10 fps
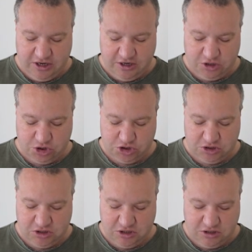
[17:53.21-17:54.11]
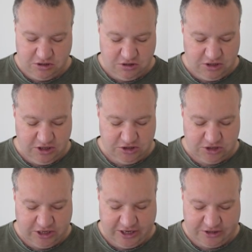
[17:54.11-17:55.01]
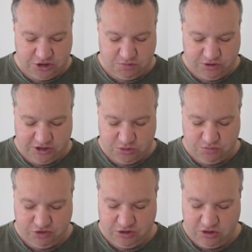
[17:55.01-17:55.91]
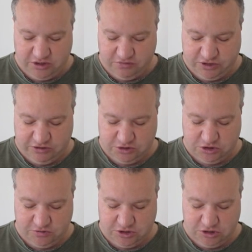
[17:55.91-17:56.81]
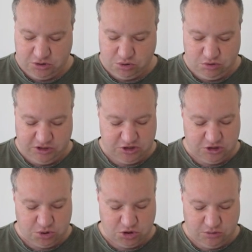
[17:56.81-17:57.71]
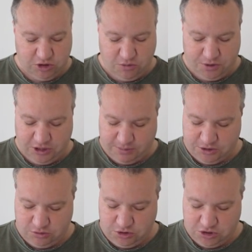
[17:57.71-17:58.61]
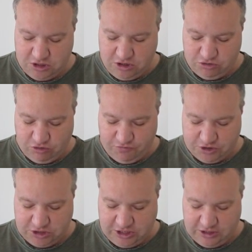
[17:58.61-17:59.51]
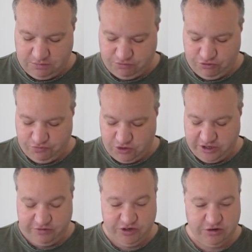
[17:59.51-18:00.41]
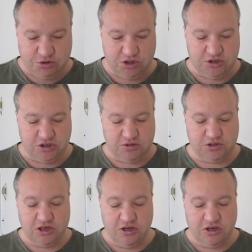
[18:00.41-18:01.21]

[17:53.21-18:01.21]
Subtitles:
In addition, the East Side Access Project will bring Long Island Railroad service into Grand Central Terminal, opening opportunities to revisit and improve Long Island Railroad train systems